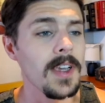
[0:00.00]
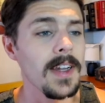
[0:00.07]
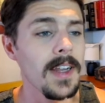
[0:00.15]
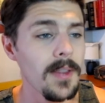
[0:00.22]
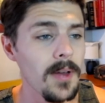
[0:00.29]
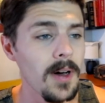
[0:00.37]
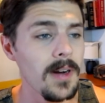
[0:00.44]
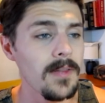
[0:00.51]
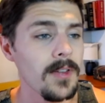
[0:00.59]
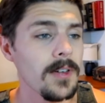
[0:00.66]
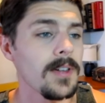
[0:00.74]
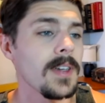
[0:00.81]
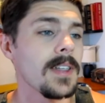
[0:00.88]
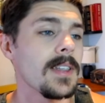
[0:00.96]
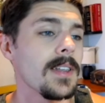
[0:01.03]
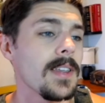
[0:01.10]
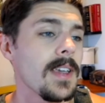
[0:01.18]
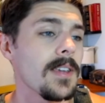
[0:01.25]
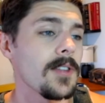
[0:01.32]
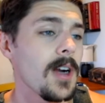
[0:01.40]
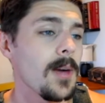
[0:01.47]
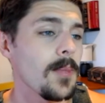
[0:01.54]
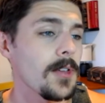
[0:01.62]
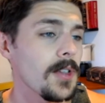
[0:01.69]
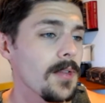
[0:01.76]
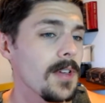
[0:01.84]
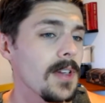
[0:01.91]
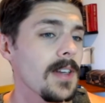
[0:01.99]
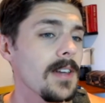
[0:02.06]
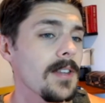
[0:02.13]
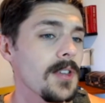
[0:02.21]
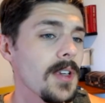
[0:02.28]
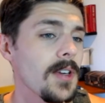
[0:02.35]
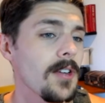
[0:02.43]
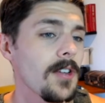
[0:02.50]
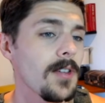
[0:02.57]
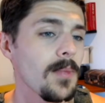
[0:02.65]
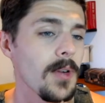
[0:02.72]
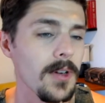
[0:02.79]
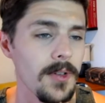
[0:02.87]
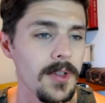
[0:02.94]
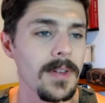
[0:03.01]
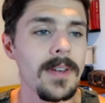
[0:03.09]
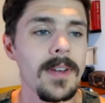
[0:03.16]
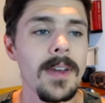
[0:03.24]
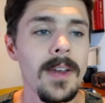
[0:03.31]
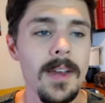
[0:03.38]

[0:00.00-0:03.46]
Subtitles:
any thought of her until he has an opportunity to see her in person.